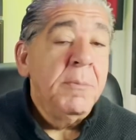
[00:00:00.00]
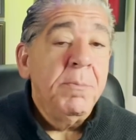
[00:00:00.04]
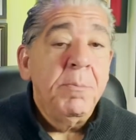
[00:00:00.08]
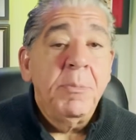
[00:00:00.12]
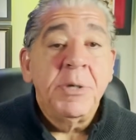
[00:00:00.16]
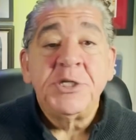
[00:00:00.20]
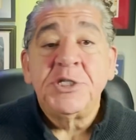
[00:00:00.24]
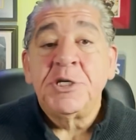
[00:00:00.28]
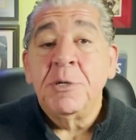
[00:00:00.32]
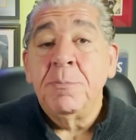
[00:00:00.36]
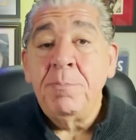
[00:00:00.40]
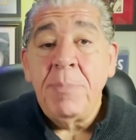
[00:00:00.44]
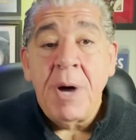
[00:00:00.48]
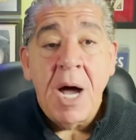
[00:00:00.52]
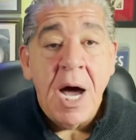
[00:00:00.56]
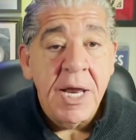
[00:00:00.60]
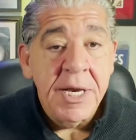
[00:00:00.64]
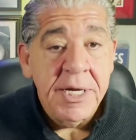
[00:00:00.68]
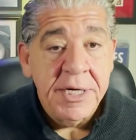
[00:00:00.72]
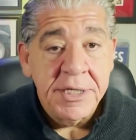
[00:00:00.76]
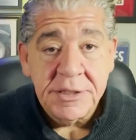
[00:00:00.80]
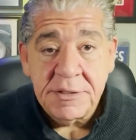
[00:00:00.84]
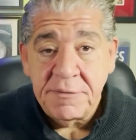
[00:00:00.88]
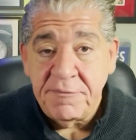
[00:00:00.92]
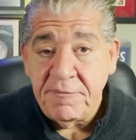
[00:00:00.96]
but your
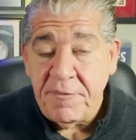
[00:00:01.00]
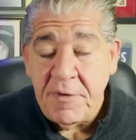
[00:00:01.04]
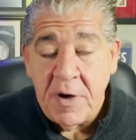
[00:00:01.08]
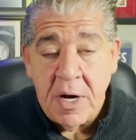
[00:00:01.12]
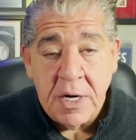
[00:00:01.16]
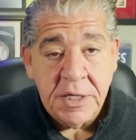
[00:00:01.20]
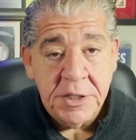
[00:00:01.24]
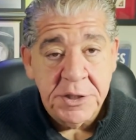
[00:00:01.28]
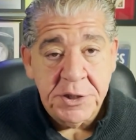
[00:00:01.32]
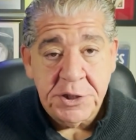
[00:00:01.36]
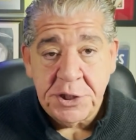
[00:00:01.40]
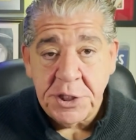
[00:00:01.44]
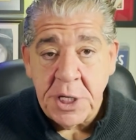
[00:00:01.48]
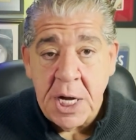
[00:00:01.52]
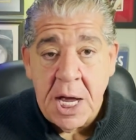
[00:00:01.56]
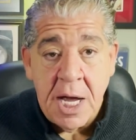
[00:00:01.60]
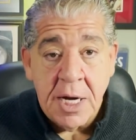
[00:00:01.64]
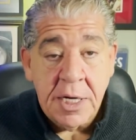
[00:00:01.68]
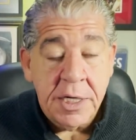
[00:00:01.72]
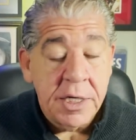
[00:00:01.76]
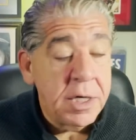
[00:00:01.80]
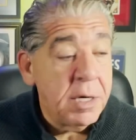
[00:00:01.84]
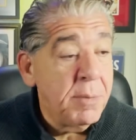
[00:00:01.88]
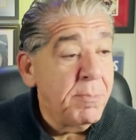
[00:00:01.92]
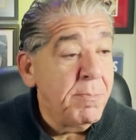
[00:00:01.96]
body's in fucking
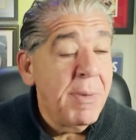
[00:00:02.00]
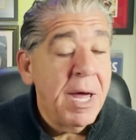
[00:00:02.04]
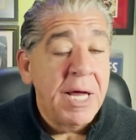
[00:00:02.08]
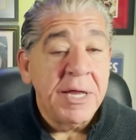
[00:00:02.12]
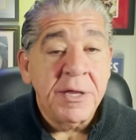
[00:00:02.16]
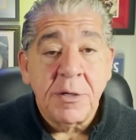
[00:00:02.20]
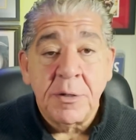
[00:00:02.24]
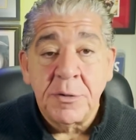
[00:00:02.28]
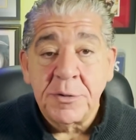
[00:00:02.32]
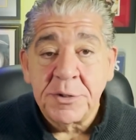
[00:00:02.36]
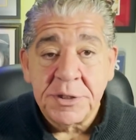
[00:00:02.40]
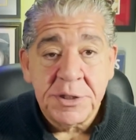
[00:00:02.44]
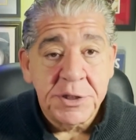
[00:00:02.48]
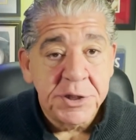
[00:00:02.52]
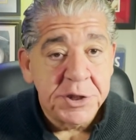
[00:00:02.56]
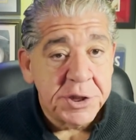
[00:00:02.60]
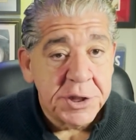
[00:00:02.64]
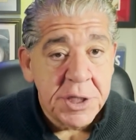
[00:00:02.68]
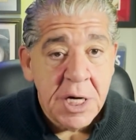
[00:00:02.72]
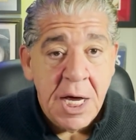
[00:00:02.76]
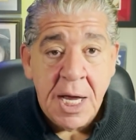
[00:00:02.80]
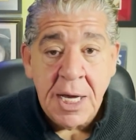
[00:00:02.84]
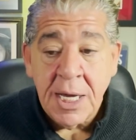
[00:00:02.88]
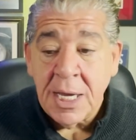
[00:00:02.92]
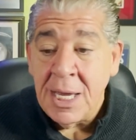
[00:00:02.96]
shock. Your mental's in
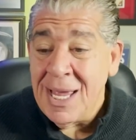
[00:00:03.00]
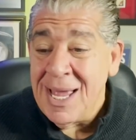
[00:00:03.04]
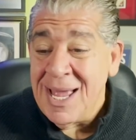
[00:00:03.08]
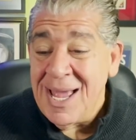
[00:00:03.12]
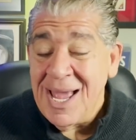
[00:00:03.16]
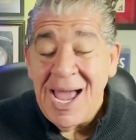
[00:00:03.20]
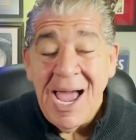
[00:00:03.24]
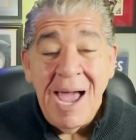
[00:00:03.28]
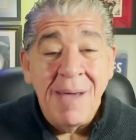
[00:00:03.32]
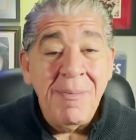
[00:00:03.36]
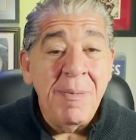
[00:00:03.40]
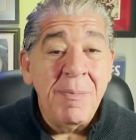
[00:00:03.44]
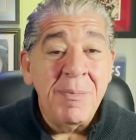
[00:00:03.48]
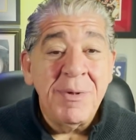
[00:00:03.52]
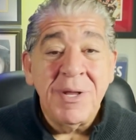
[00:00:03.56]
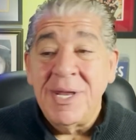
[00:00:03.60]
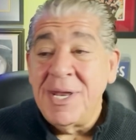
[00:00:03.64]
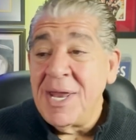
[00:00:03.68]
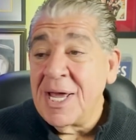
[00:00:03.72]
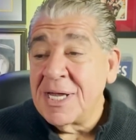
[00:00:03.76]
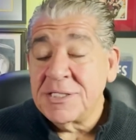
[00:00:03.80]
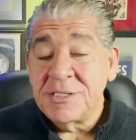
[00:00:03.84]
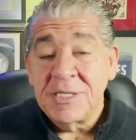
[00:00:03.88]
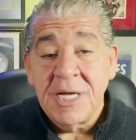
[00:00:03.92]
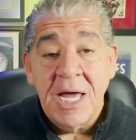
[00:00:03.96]
shock. I remember the
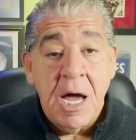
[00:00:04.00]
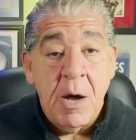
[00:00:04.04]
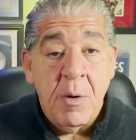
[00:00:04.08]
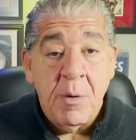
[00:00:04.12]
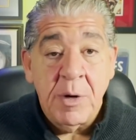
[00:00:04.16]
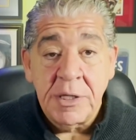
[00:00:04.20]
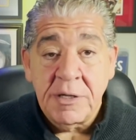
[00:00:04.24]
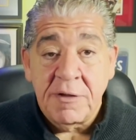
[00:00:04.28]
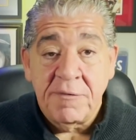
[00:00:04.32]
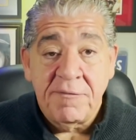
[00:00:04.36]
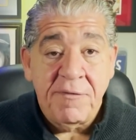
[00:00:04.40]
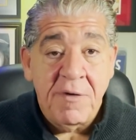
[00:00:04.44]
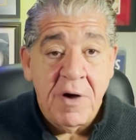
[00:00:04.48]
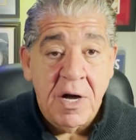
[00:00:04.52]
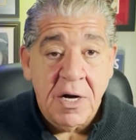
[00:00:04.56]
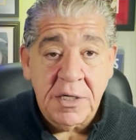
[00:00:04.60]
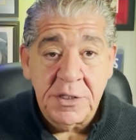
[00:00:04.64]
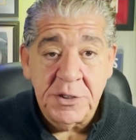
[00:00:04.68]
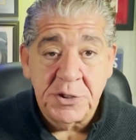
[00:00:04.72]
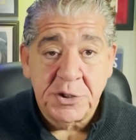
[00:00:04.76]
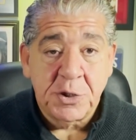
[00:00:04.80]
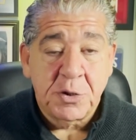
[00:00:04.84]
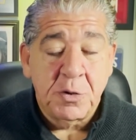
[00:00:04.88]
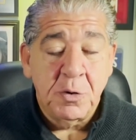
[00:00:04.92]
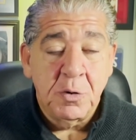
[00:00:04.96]
next day I went to
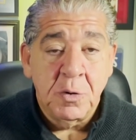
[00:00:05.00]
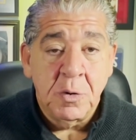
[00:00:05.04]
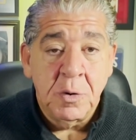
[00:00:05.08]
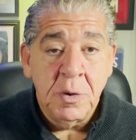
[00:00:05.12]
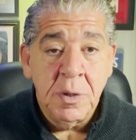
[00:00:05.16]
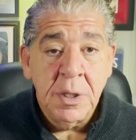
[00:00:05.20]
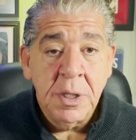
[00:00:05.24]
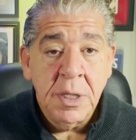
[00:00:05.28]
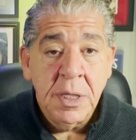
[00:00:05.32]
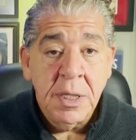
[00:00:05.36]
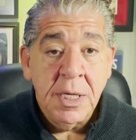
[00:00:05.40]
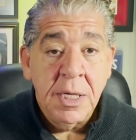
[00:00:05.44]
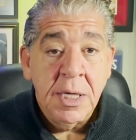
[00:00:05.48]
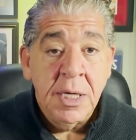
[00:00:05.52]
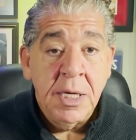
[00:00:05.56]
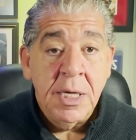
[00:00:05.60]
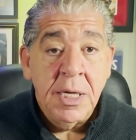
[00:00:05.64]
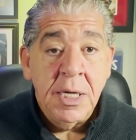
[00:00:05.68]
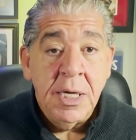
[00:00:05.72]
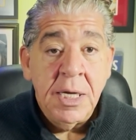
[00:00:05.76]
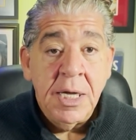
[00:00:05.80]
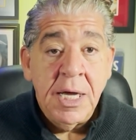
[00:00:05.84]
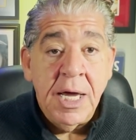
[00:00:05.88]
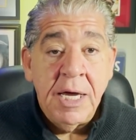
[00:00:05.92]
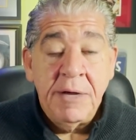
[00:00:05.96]
fucking school.
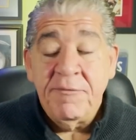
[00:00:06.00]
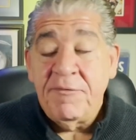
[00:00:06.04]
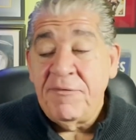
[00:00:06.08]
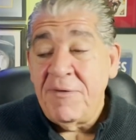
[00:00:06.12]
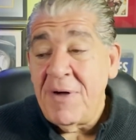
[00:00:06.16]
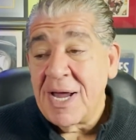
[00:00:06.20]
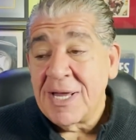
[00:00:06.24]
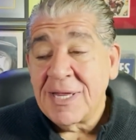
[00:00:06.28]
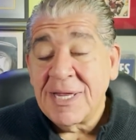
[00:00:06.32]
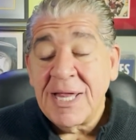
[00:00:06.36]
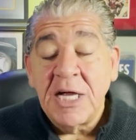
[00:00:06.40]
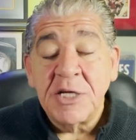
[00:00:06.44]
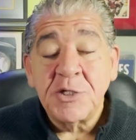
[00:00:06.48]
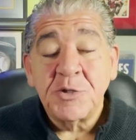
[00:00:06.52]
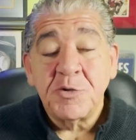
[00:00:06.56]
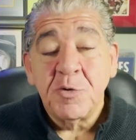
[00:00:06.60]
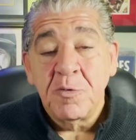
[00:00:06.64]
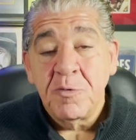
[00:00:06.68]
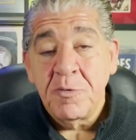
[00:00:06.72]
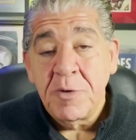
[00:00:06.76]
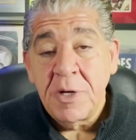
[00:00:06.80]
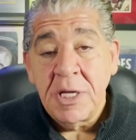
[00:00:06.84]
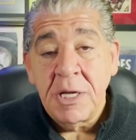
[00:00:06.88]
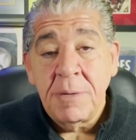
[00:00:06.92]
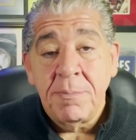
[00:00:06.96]
In fact, that's what
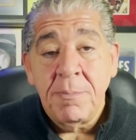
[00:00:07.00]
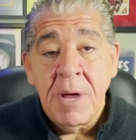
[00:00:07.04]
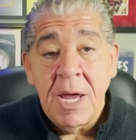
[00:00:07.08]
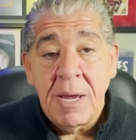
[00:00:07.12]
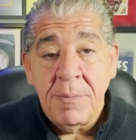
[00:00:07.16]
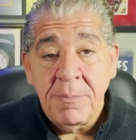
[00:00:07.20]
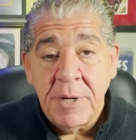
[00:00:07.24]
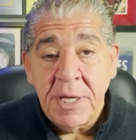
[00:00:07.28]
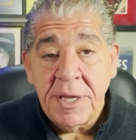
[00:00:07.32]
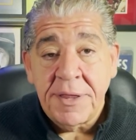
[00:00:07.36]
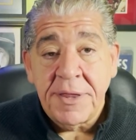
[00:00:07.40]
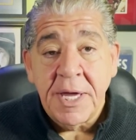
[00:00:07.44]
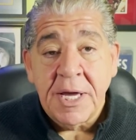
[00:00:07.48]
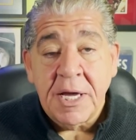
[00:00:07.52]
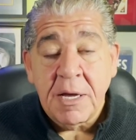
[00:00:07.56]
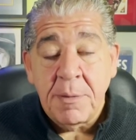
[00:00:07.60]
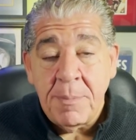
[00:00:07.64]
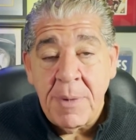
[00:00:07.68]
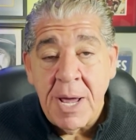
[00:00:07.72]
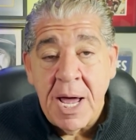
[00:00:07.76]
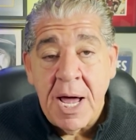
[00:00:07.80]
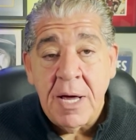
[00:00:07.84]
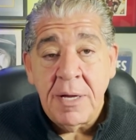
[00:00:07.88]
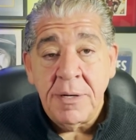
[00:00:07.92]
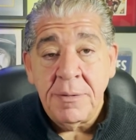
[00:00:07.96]
really made me think
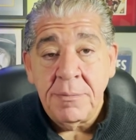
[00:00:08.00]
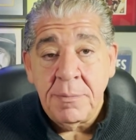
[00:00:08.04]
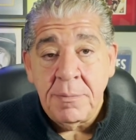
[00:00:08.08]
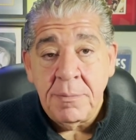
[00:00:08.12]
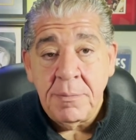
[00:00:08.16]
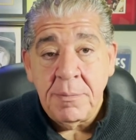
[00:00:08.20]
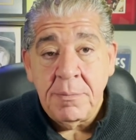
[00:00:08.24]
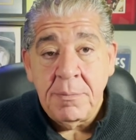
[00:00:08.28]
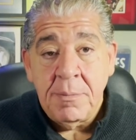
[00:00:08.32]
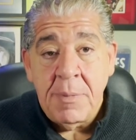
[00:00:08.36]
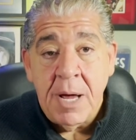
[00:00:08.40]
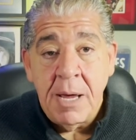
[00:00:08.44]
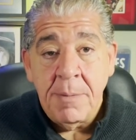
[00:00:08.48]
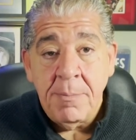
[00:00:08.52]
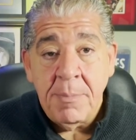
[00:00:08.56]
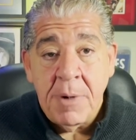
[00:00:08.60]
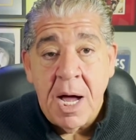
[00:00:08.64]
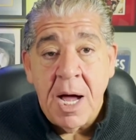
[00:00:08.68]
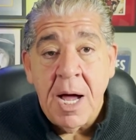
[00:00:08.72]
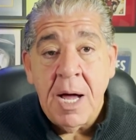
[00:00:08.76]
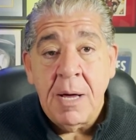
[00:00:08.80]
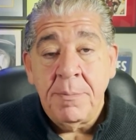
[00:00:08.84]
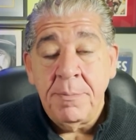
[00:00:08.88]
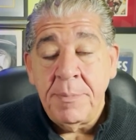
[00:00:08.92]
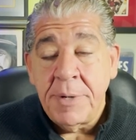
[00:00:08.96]
about my
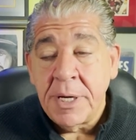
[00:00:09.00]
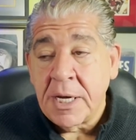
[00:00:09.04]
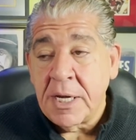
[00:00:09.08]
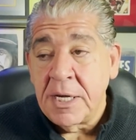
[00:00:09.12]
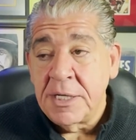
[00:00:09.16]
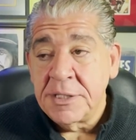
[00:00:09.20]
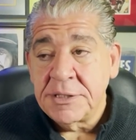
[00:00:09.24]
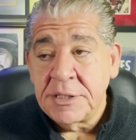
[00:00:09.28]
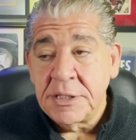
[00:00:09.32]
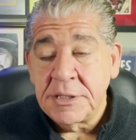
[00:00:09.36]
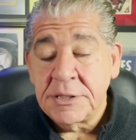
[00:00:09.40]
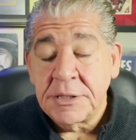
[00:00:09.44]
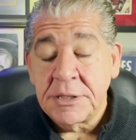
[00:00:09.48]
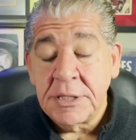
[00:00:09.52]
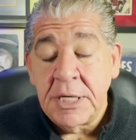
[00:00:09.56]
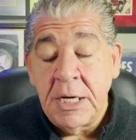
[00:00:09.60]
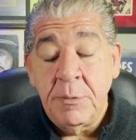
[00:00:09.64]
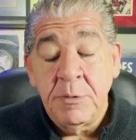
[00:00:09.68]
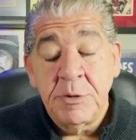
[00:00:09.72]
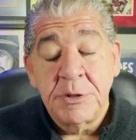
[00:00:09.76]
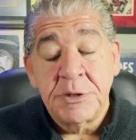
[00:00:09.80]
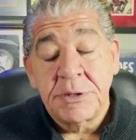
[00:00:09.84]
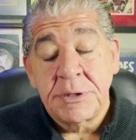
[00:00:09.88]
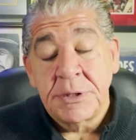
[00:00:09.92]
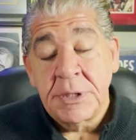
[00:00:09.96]
mom because it's it
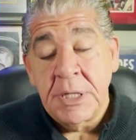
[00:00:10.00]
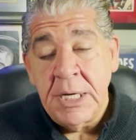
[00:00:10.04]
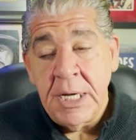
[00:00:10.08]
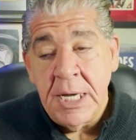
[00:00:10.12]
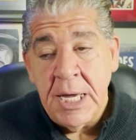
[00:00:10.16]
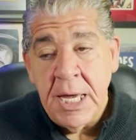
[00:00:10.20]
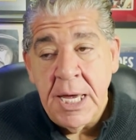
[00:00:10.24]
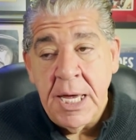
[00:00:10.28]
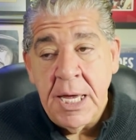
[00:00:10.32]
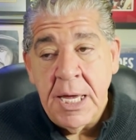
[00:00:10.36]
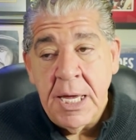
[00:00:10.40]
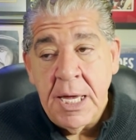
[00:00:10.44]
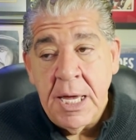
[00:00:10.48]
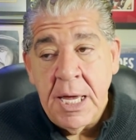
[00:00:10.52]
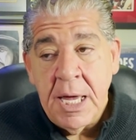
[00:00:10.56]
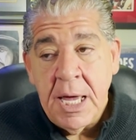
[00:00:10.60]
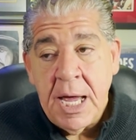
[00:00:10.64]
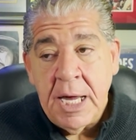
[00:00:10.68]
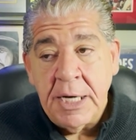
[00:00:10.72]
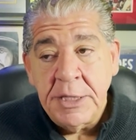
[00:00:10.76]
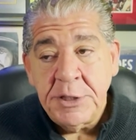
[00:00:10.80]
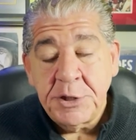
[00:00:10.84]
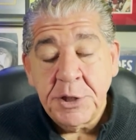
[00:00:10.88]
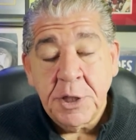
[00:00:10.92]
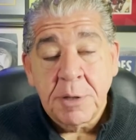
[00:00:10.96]
was.
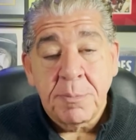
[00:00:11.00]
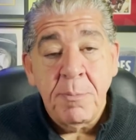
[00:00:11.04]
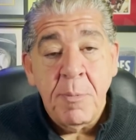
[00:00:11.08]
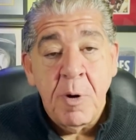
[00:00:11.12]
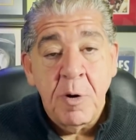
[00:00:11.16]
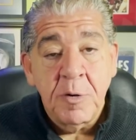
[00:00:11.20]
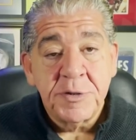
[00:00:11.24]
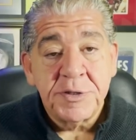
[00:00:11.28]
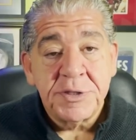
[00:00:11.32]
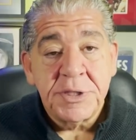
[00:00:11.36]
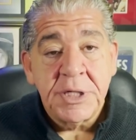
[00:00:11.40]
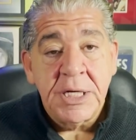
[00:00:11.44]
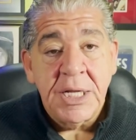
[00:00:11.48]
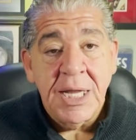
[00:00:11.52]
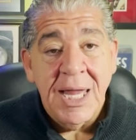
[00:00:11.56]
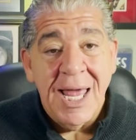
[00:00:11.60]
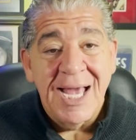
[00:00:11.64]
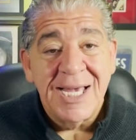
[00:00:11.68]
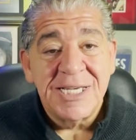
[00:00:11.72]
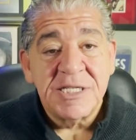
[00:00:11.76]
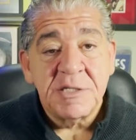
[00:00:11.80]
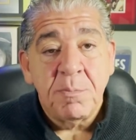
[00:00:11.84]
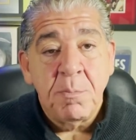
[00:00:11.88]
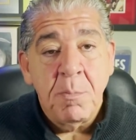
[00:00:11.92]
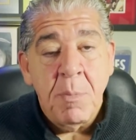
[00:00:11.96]
I took Mercy
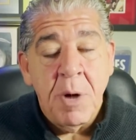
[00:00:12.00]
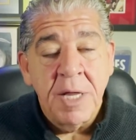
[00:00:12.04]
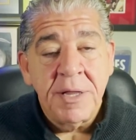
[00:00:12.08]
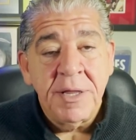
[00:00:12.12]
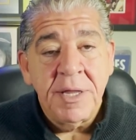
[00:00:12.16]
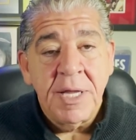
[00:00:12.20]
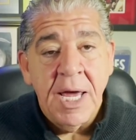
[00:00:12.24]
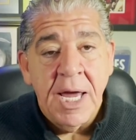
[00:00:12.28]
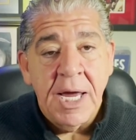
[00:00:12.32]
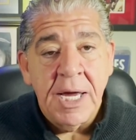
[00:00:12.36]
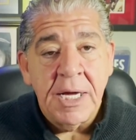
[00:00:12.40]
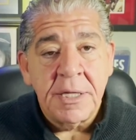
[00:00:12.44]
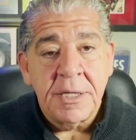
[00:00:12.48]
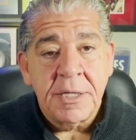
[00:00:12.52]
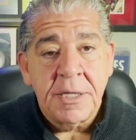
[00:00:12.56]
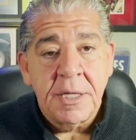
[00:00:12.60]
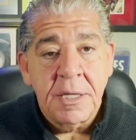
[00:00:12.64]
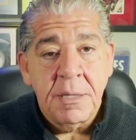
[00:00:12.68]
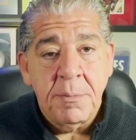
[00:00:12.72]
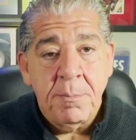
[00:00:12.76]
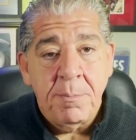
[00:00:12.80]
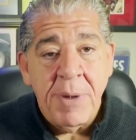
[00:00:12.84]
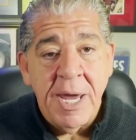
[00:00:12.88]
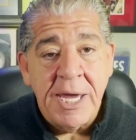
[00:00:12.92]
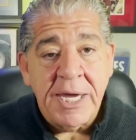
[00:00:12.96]
last Monday to
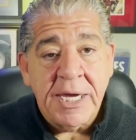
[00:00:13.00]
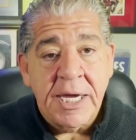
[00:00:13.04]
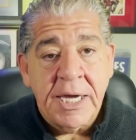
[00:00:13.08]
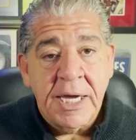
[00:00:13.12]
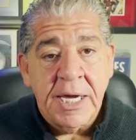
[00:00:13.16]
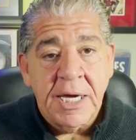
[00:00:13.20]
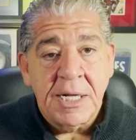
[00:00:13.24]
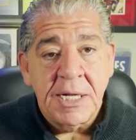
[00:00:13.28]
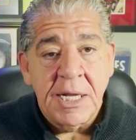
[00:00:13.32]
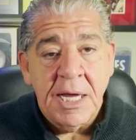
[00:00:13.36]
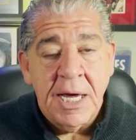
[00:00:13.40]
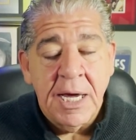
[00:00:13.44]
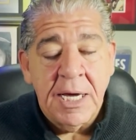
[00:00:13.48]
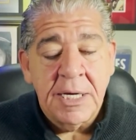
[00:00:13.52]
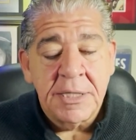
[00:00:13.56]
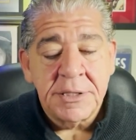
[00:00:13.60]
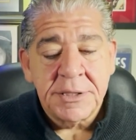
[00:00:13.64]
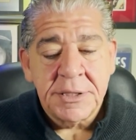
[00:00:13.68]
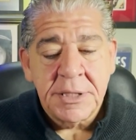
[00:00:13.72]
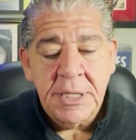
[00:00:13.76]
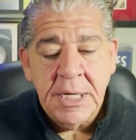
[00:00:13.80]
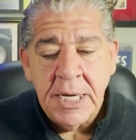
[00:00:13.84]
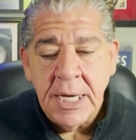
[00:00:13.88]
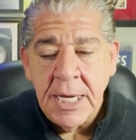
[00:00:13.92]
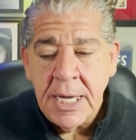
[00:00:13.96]
the baking class,